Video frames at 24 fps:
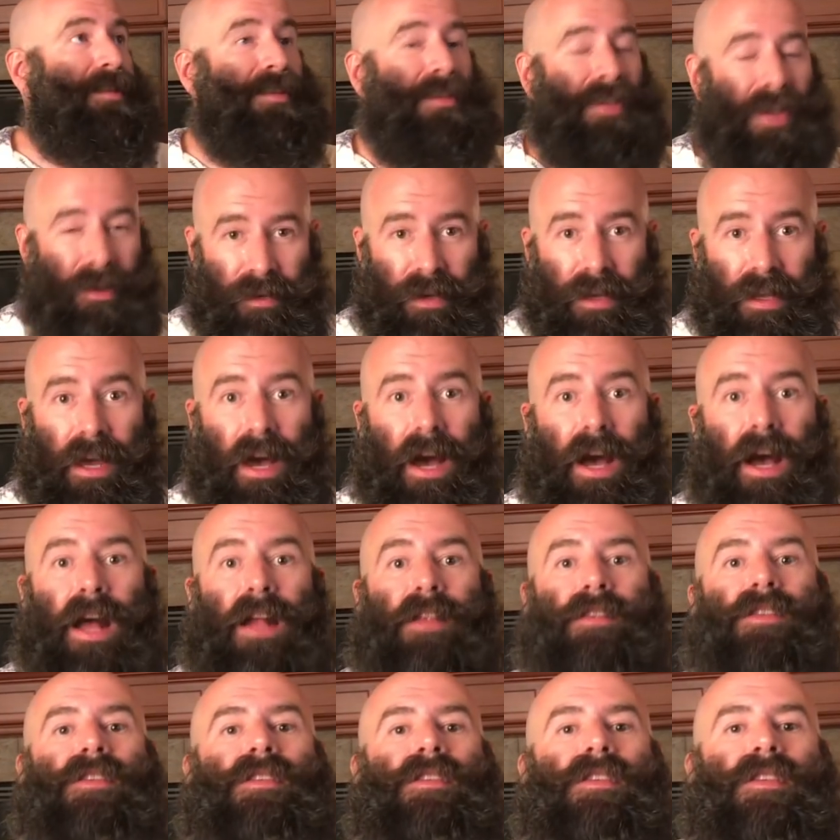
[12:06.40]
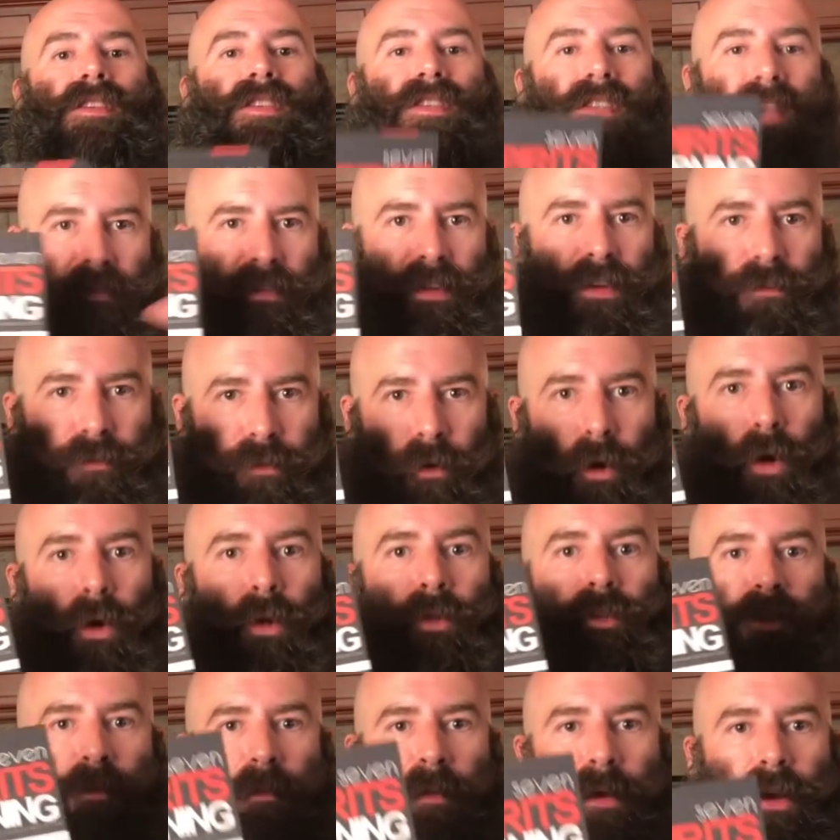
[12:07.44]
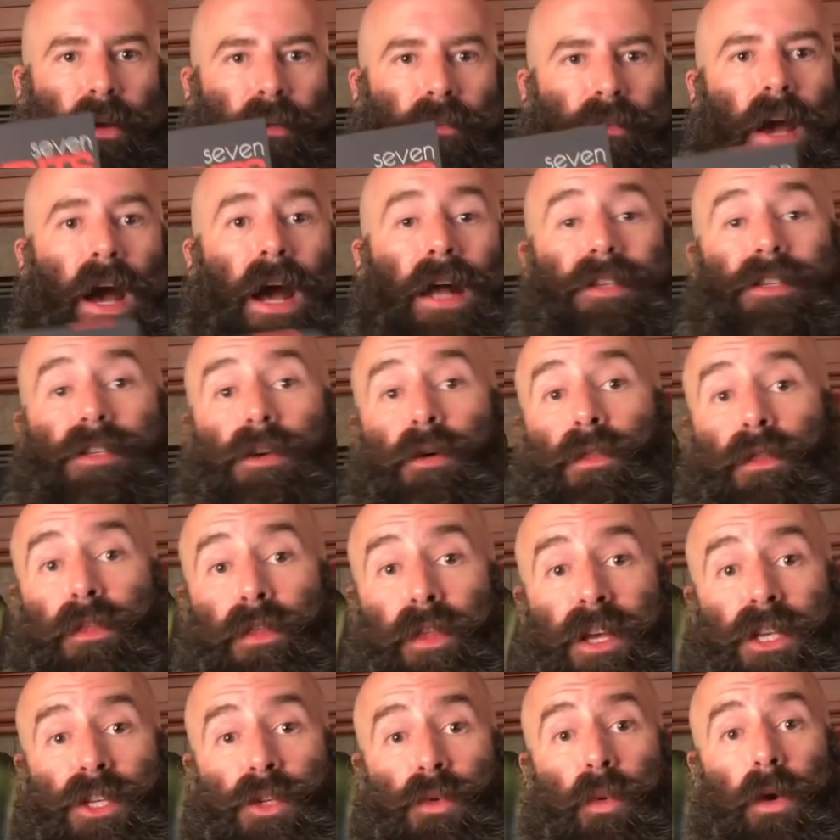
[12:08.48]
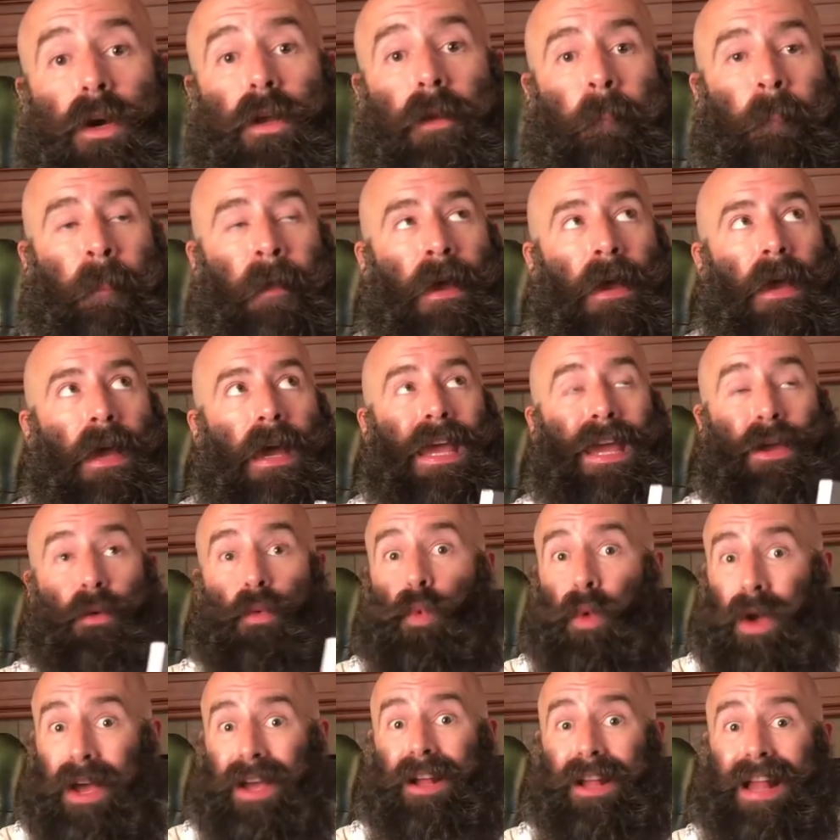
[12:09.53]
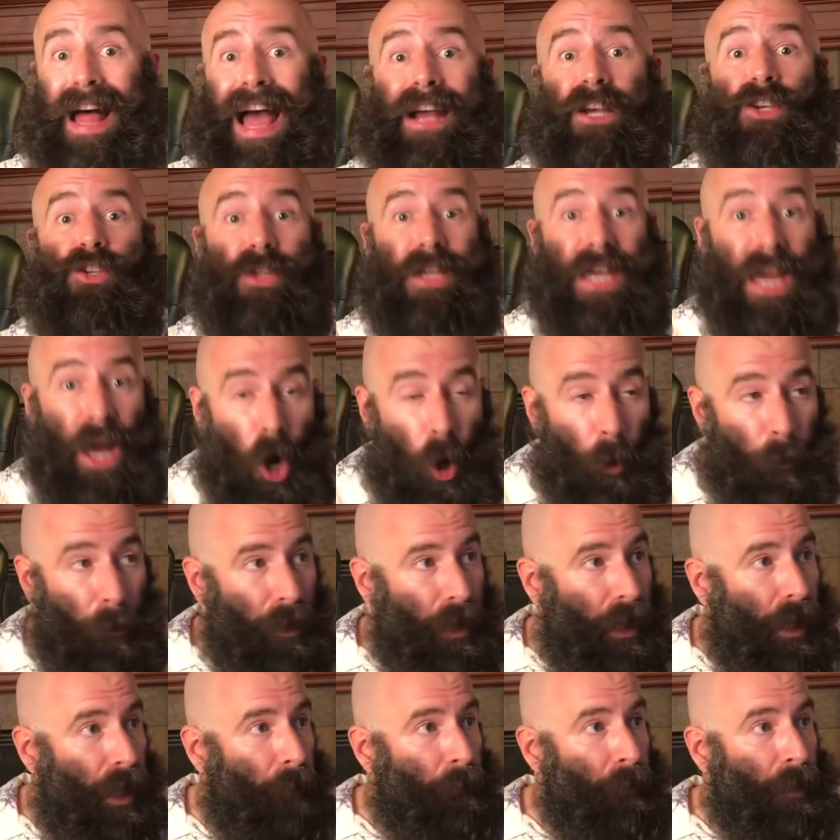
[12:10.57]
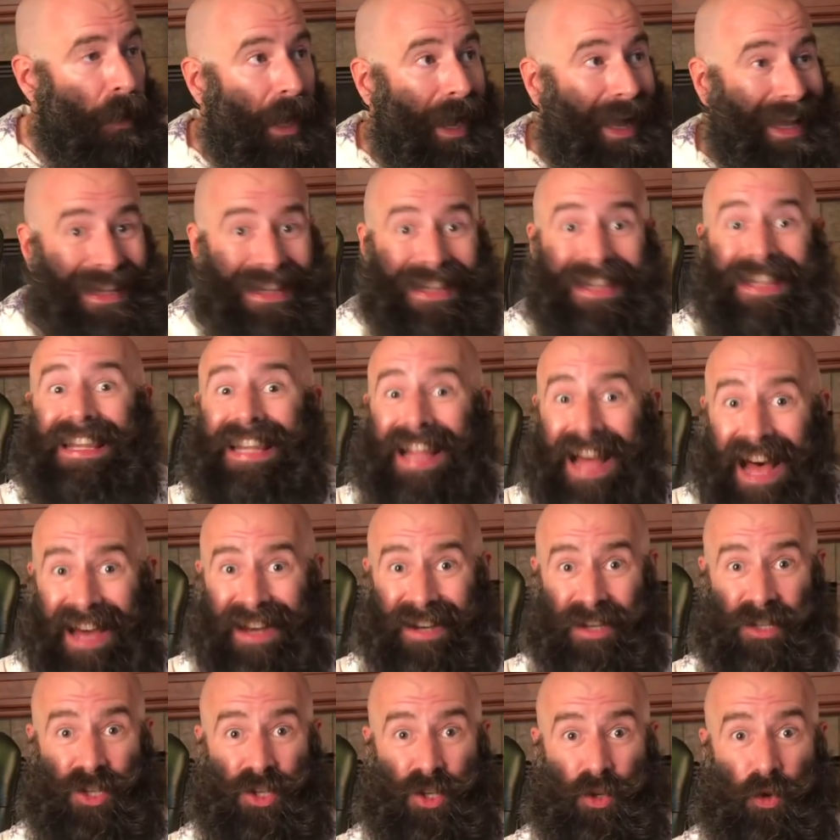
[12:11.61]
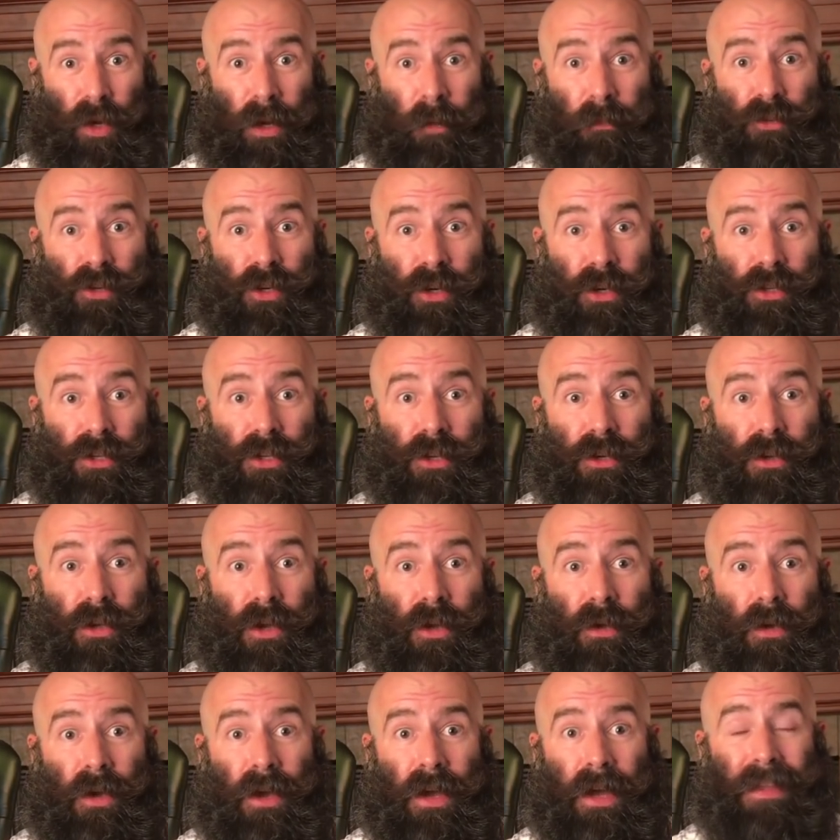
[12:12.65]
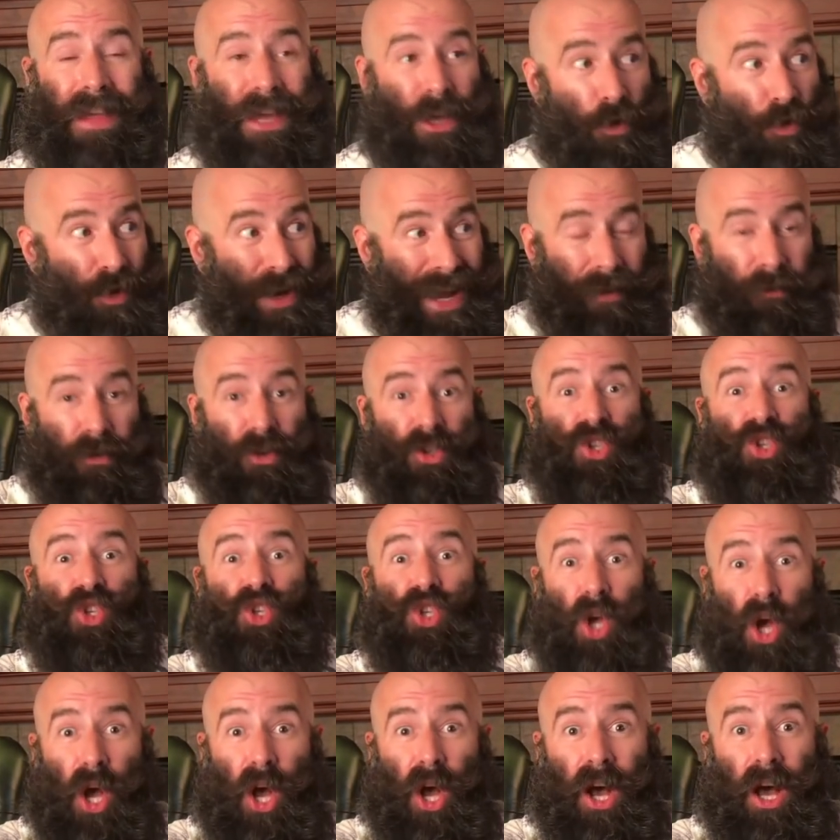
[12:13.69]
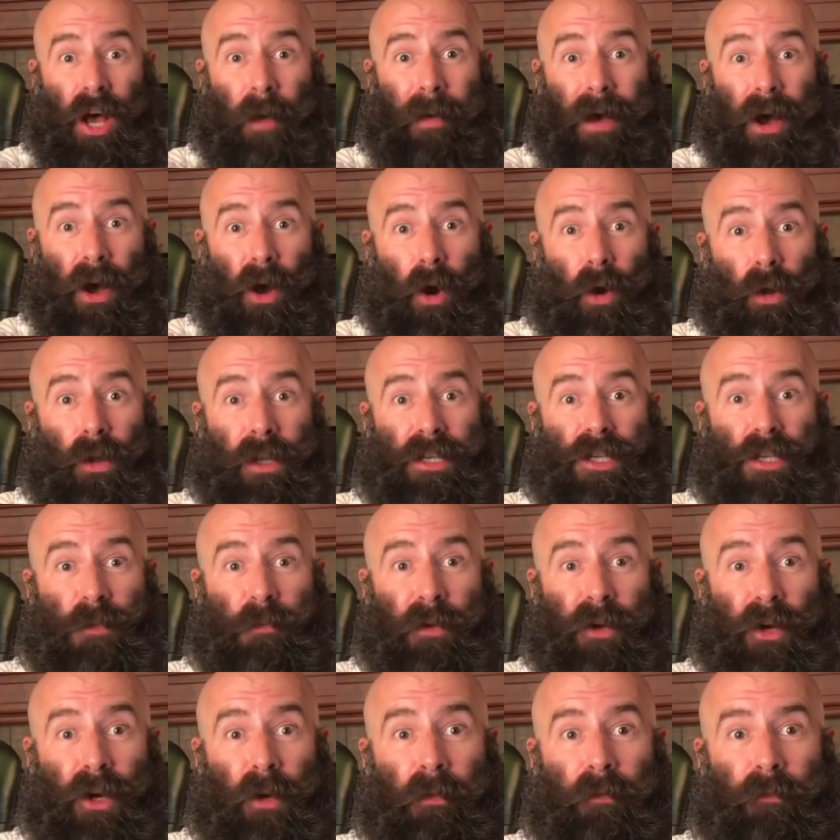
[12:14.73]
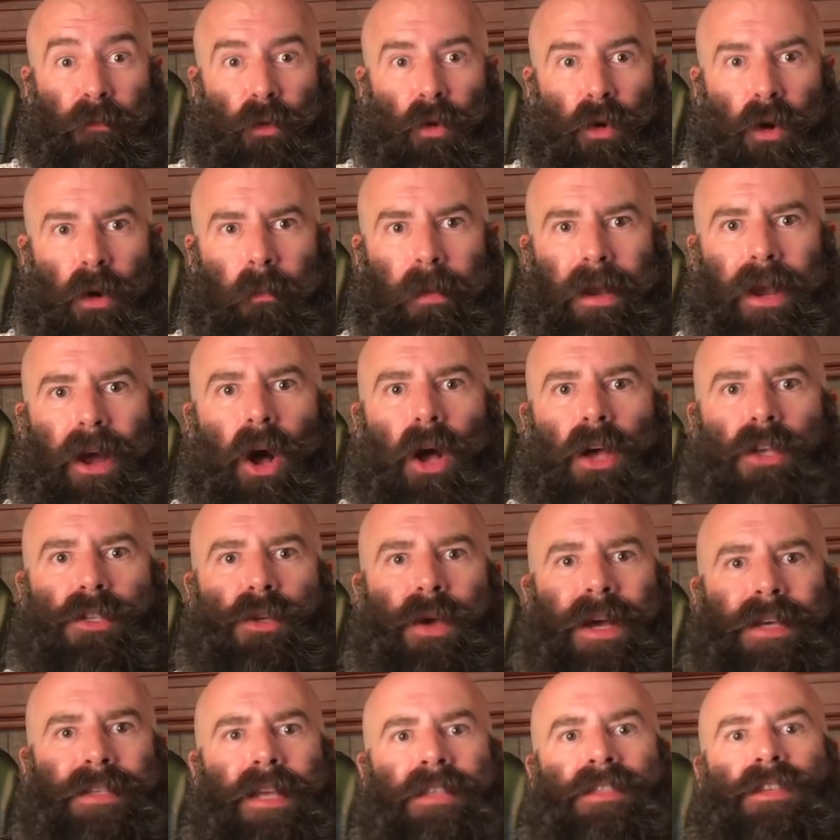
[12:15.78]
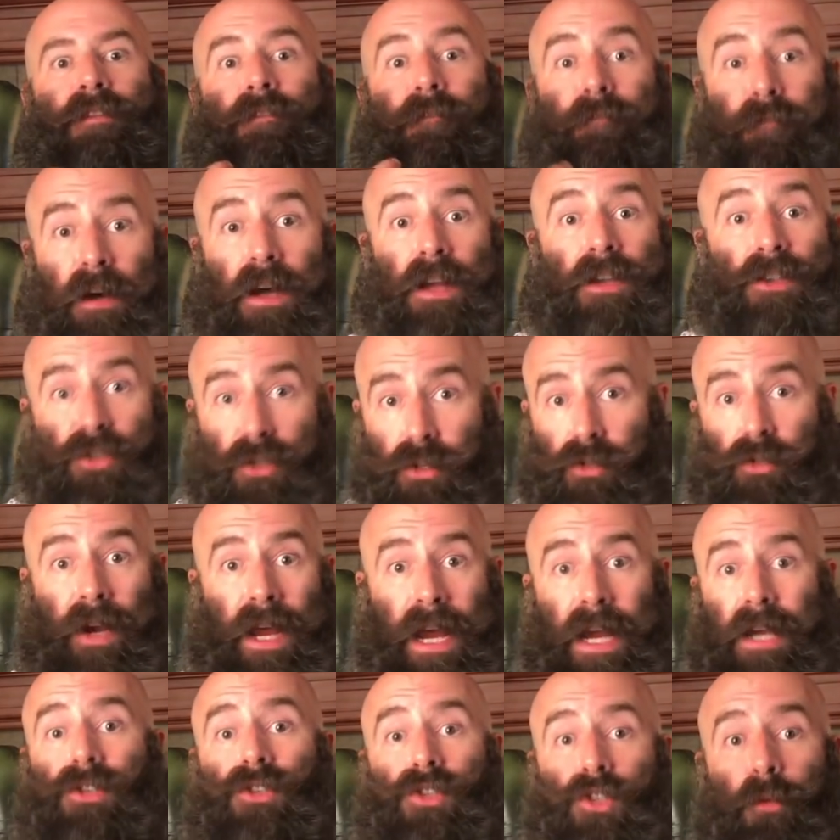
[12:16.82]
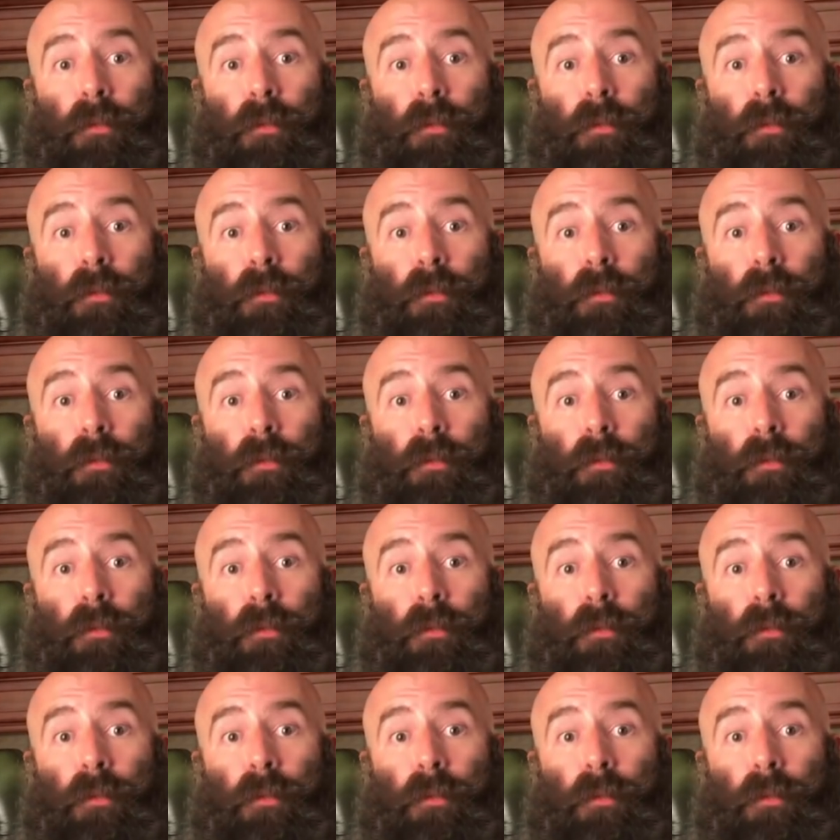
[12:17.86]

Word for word: seven gods, it's the sevenfold Spirit of God. So this one, it will actually open up a lot of scripture to you that you never saw about Holy Spirit before, but it also has lots of fun, strange,